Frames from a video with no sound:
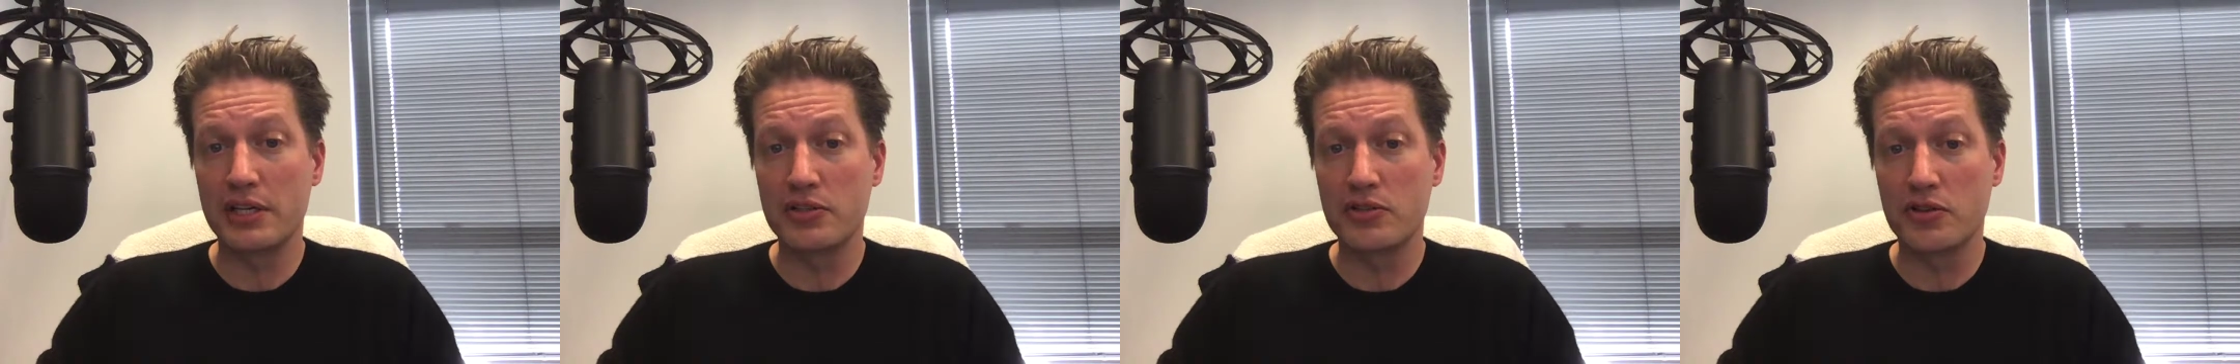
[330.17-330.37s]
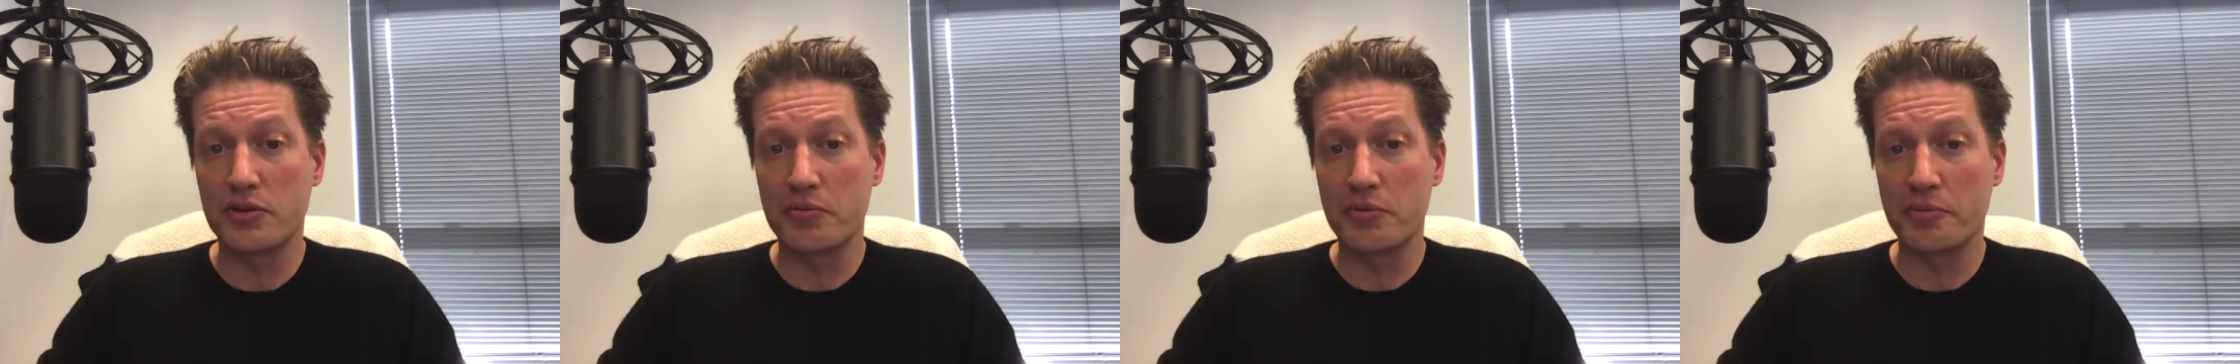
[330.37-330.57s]

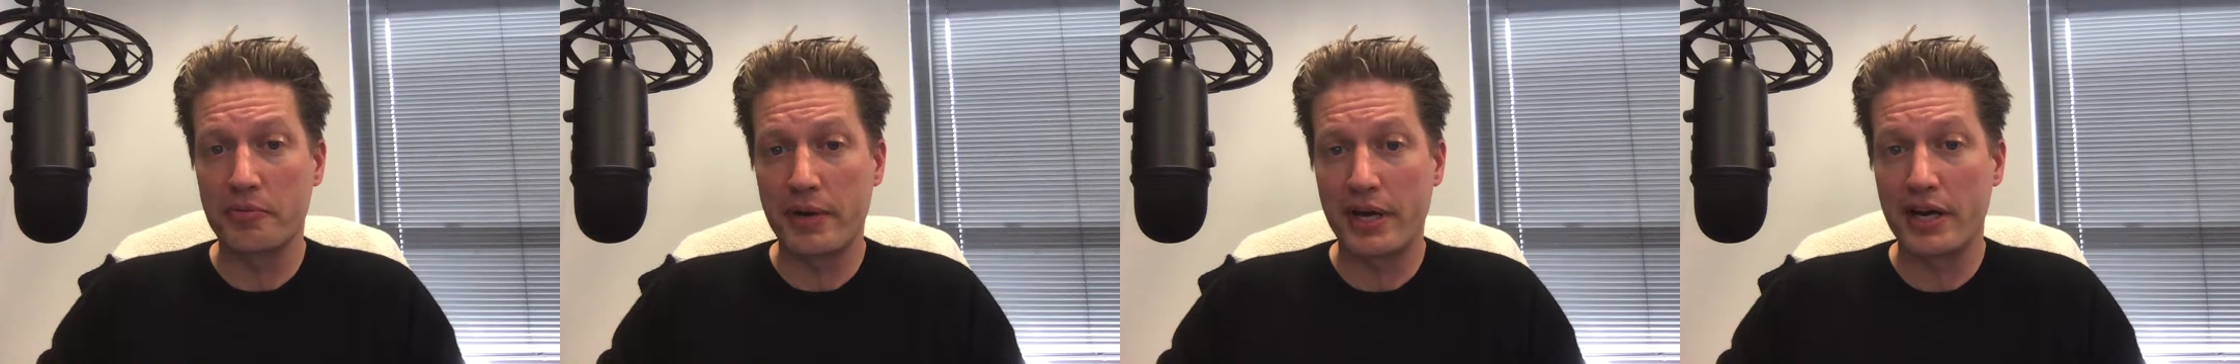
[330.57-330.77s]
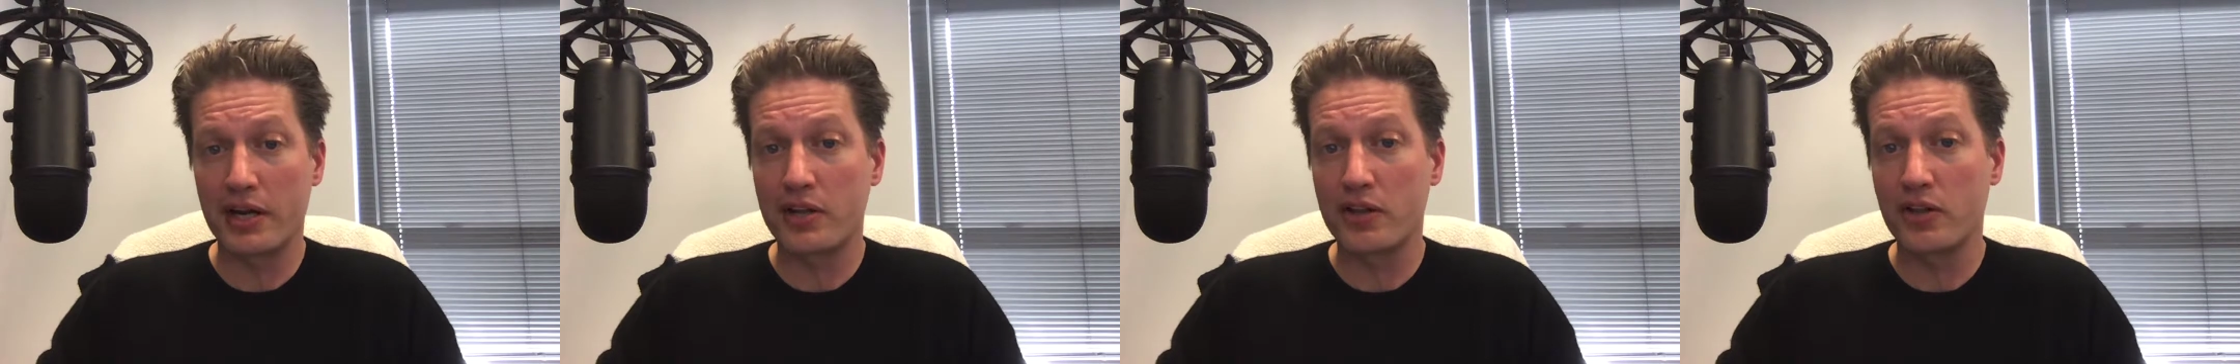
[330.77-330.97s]
durable
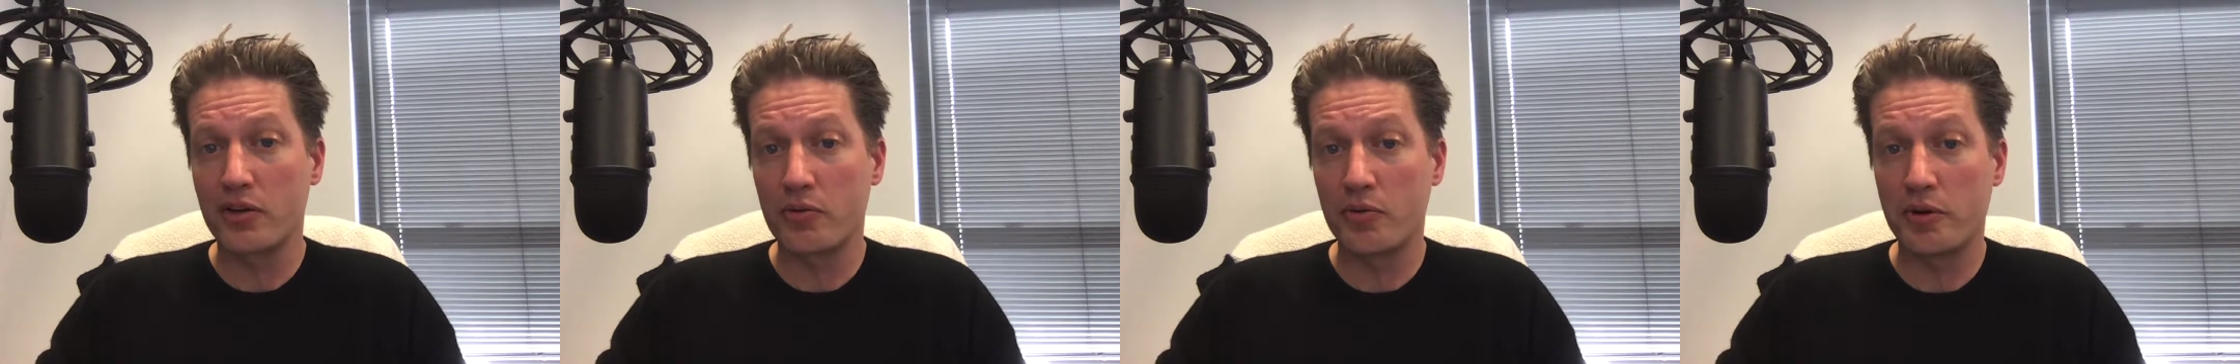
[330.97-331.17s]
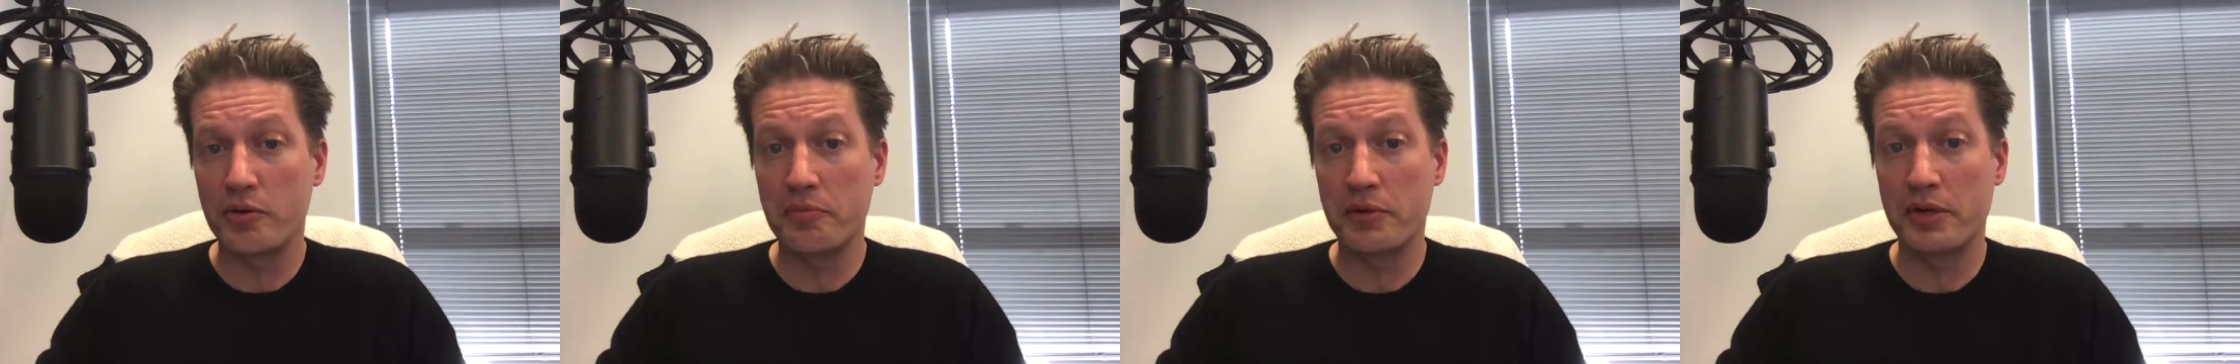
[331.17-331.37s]
medical
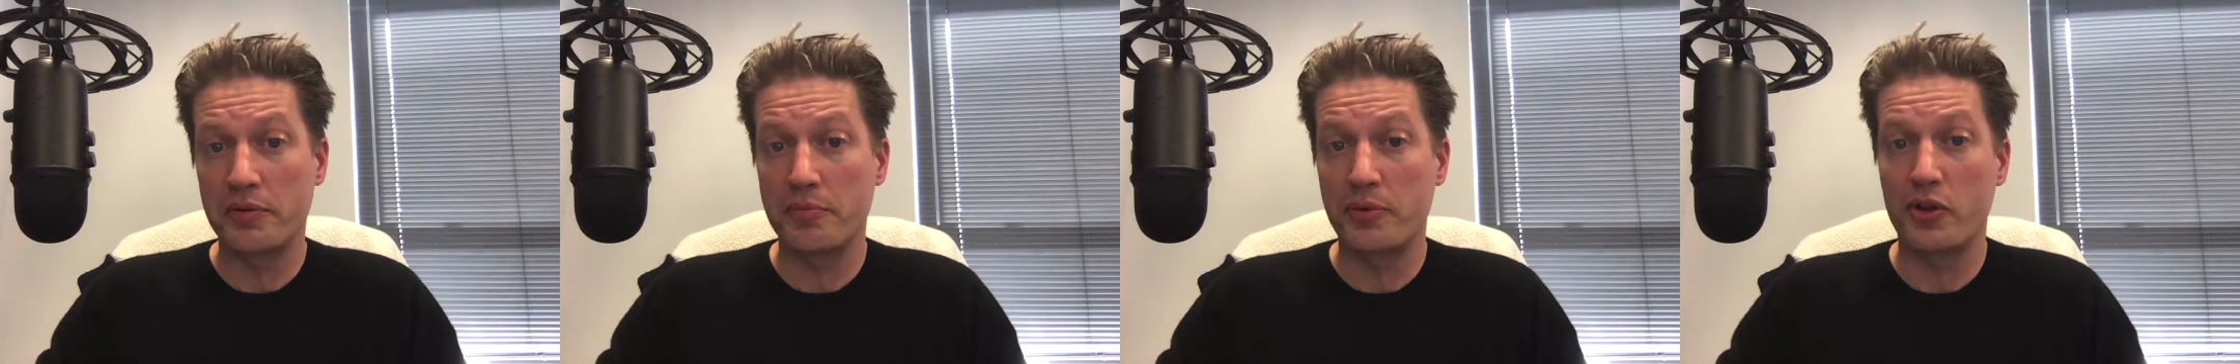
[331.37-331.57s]
equipment,